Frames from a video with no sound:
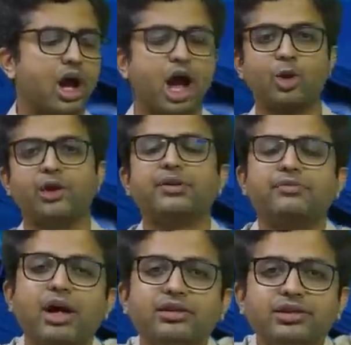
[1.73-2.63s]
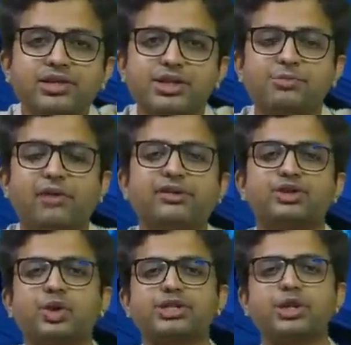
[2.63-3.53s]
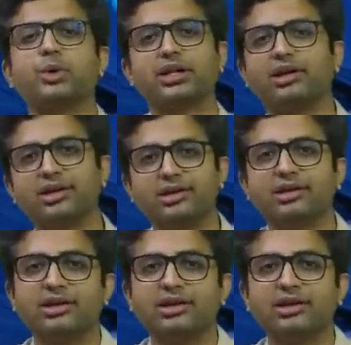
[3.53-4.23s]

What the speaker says: Hello everyone, this is Bhavik Chokshi over here.